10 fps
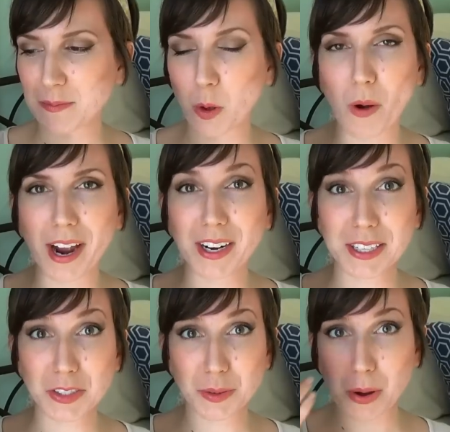a
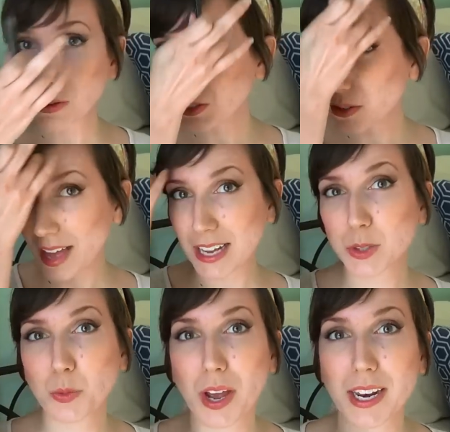wireless remote, so
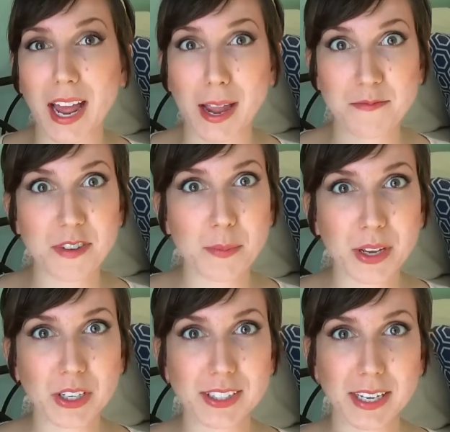that when I'm
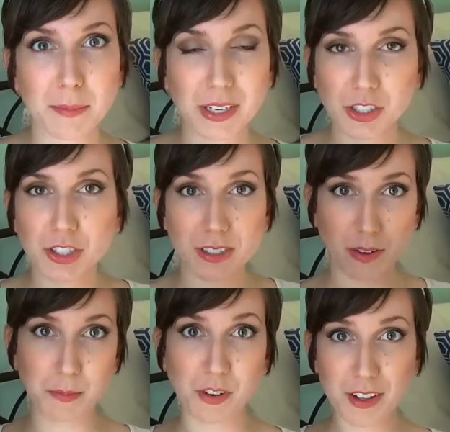filming or taking pictures, if
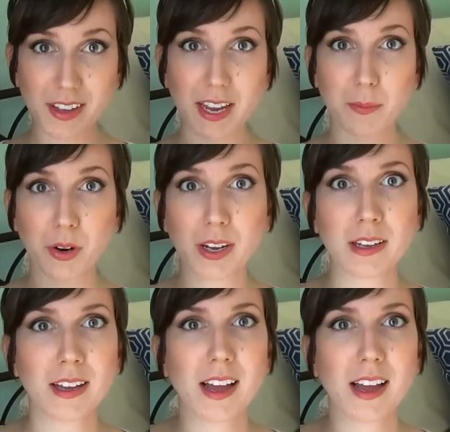I'm in front of the camera,